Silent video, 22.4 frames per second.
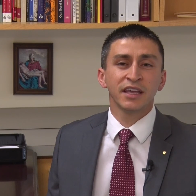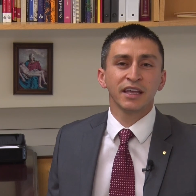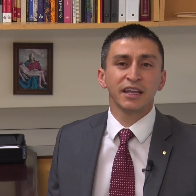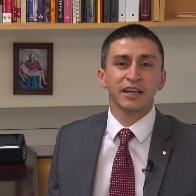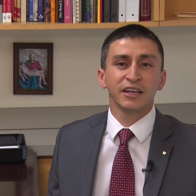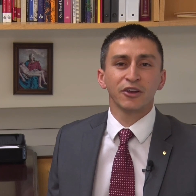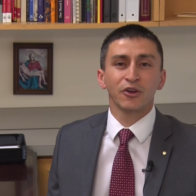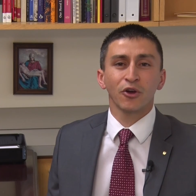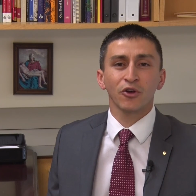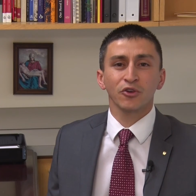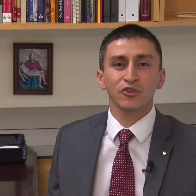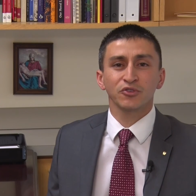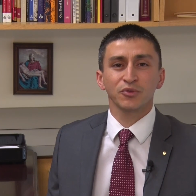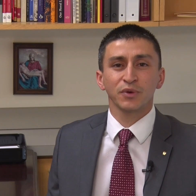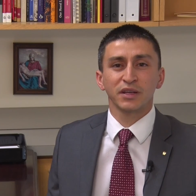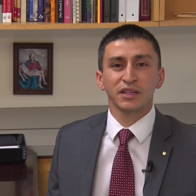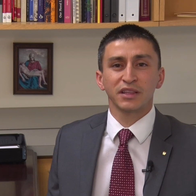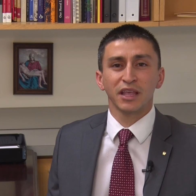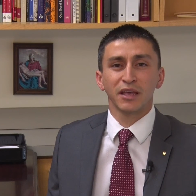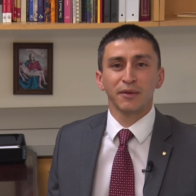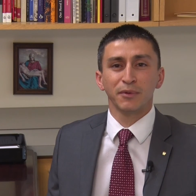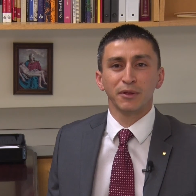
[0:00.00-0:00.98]
and
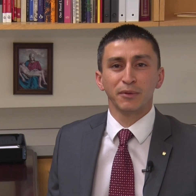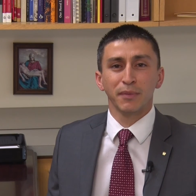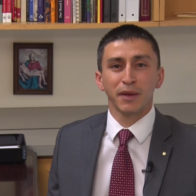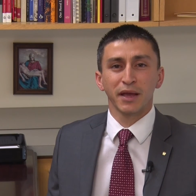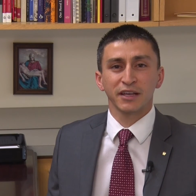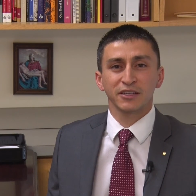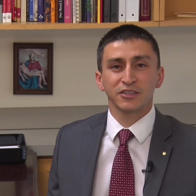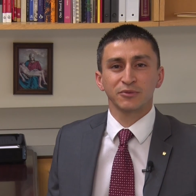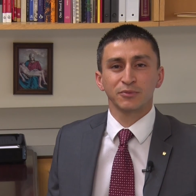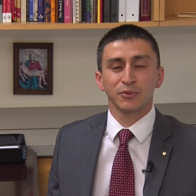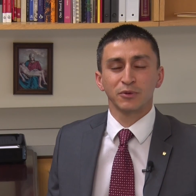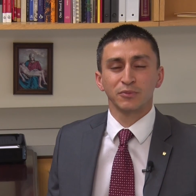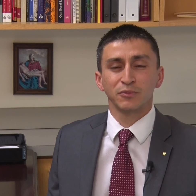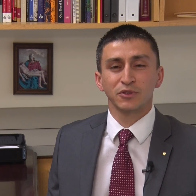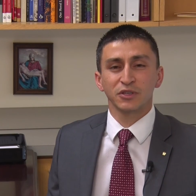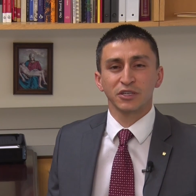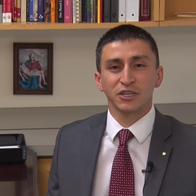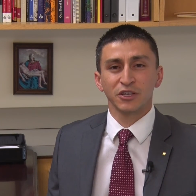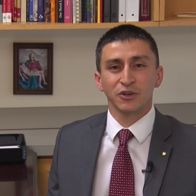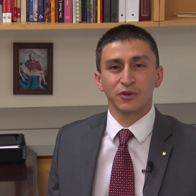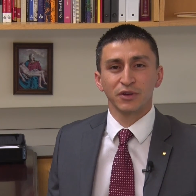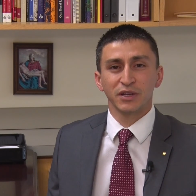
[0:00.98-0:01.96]
incarcerate them in maximum
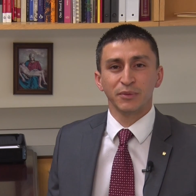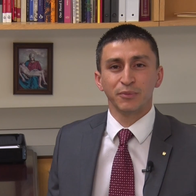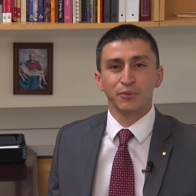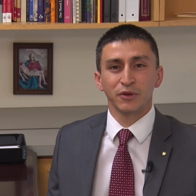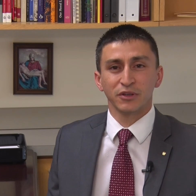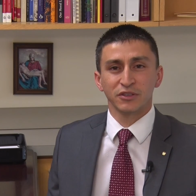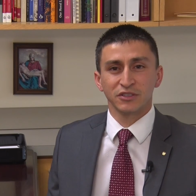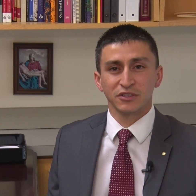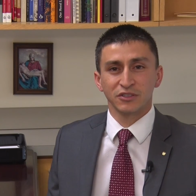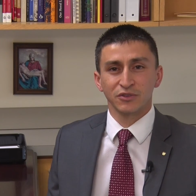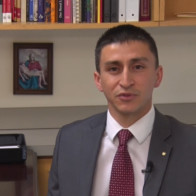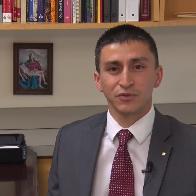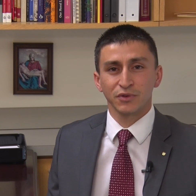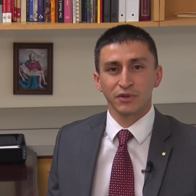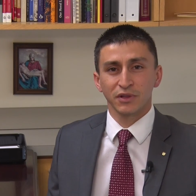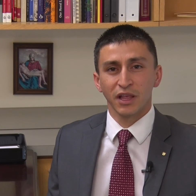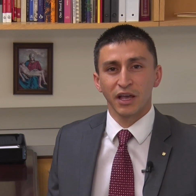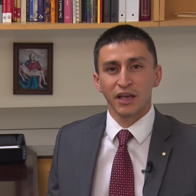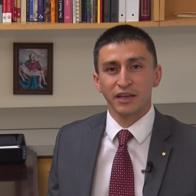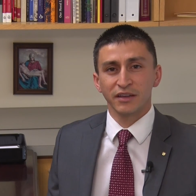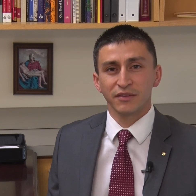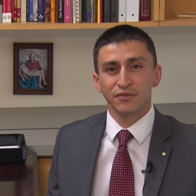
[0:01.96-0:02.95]
security prisons for
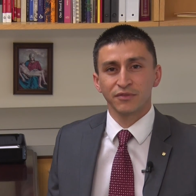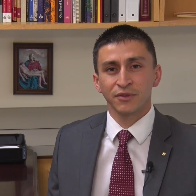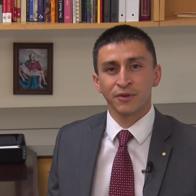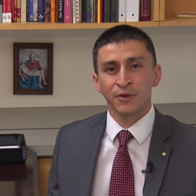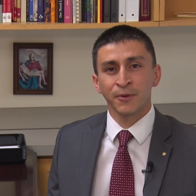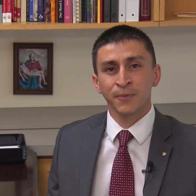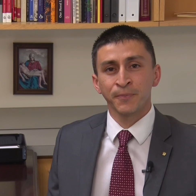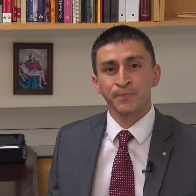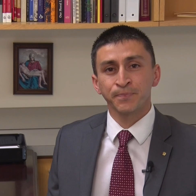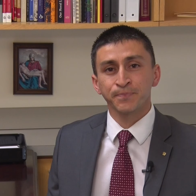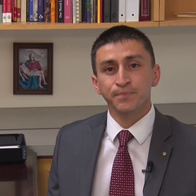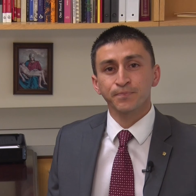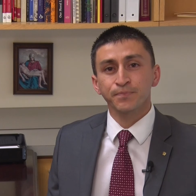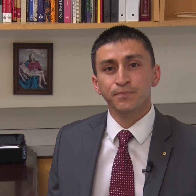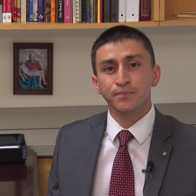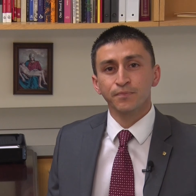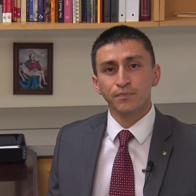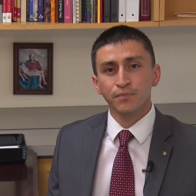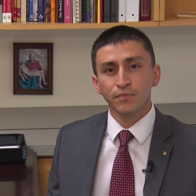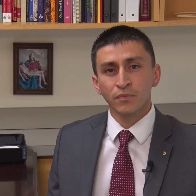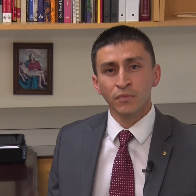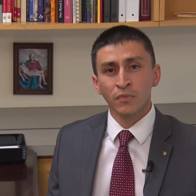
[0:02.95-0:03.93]
life.
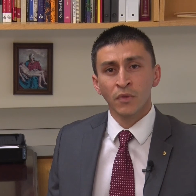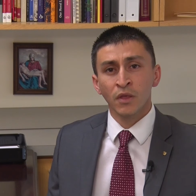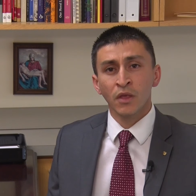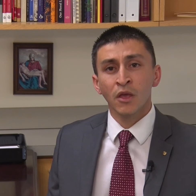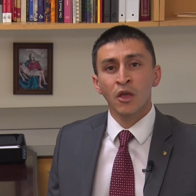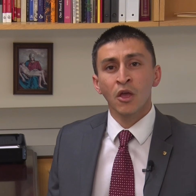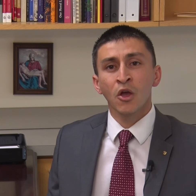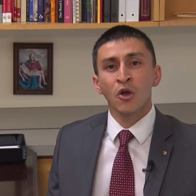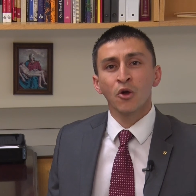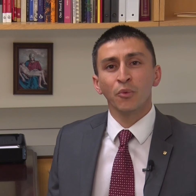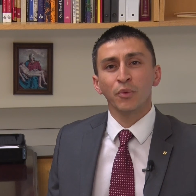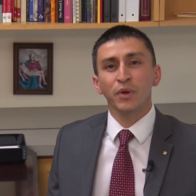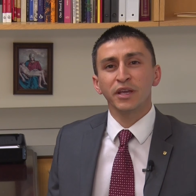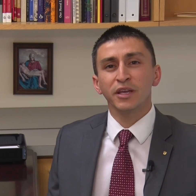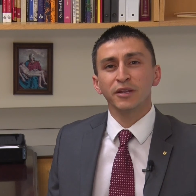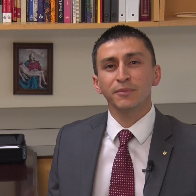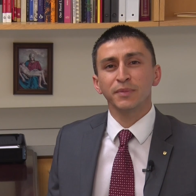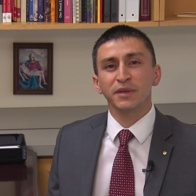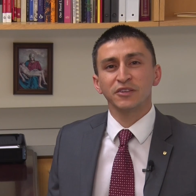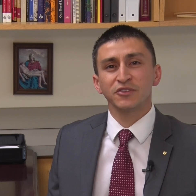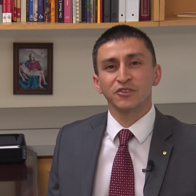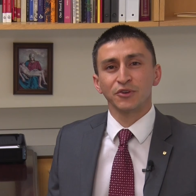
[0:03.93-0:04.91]
We
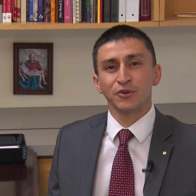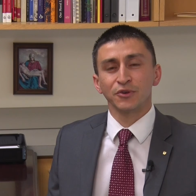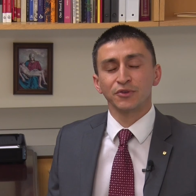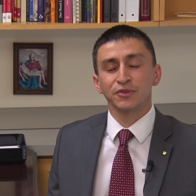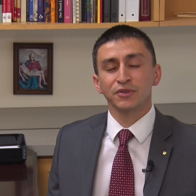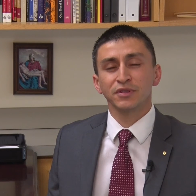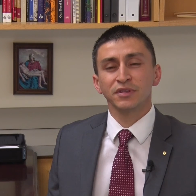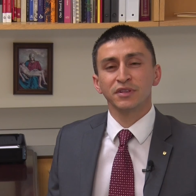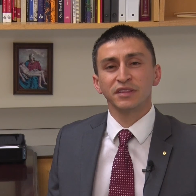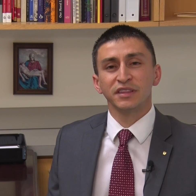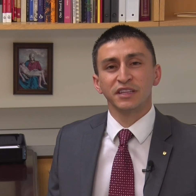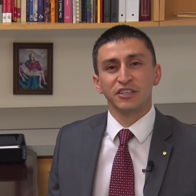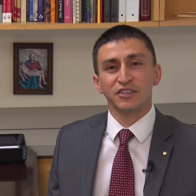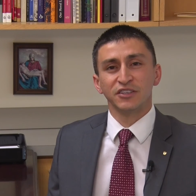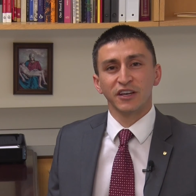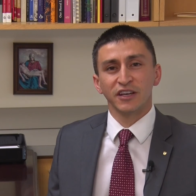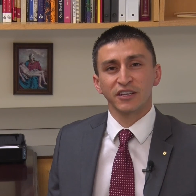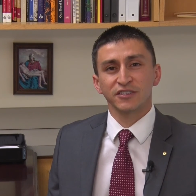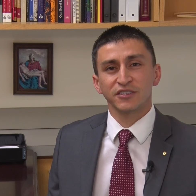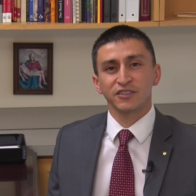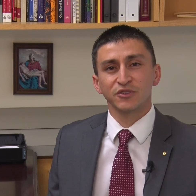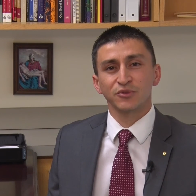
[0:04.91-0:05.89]
can be certain that
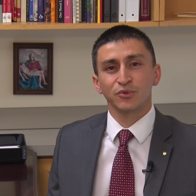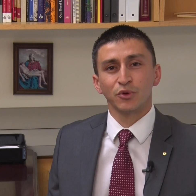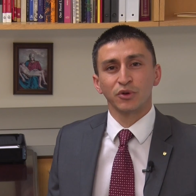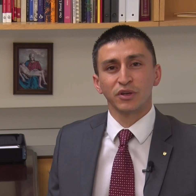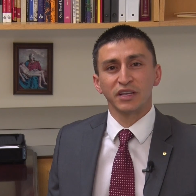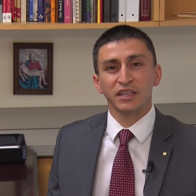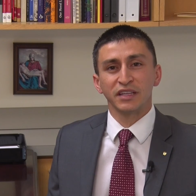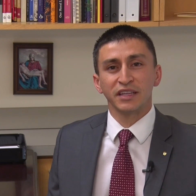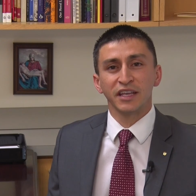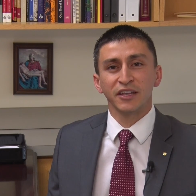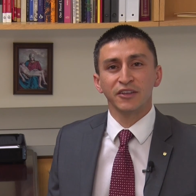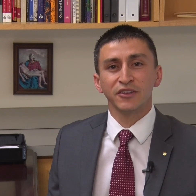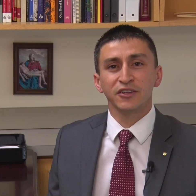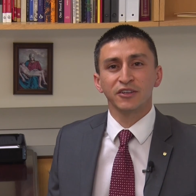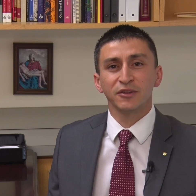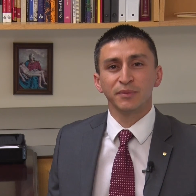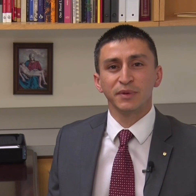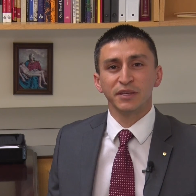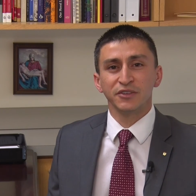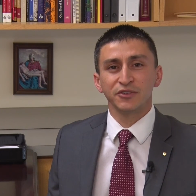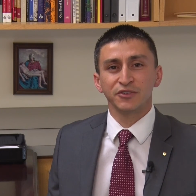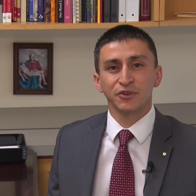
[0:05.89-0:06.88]
justice will continue to
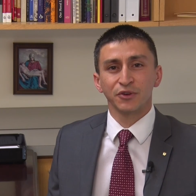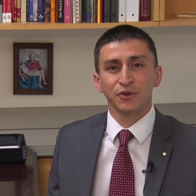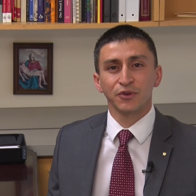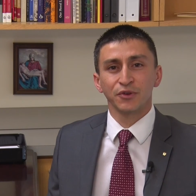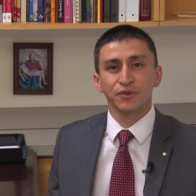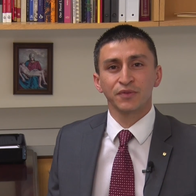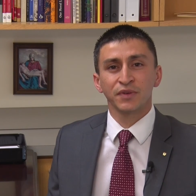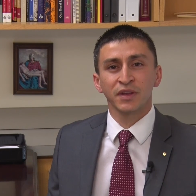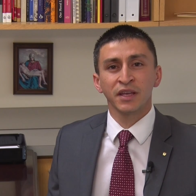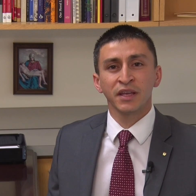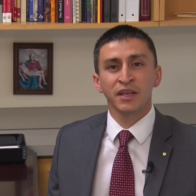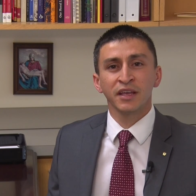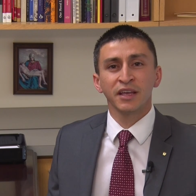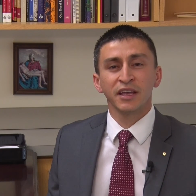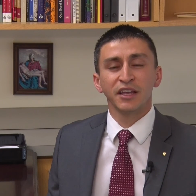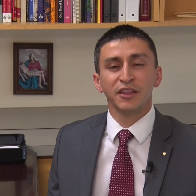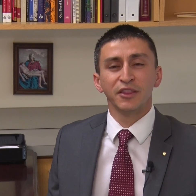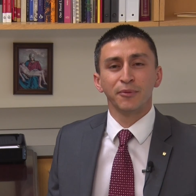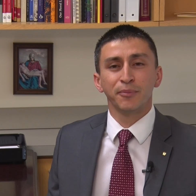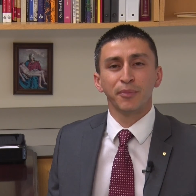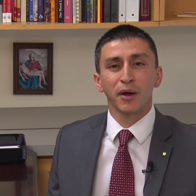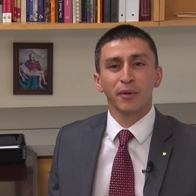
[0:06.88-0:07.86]
be served
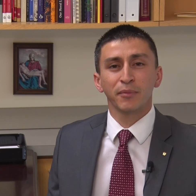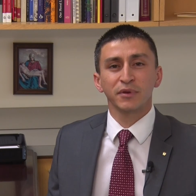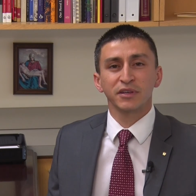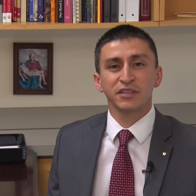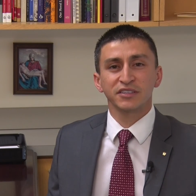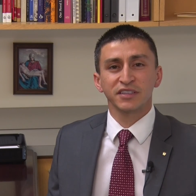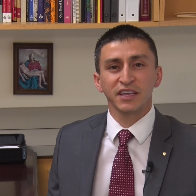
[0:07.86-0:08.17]
and the public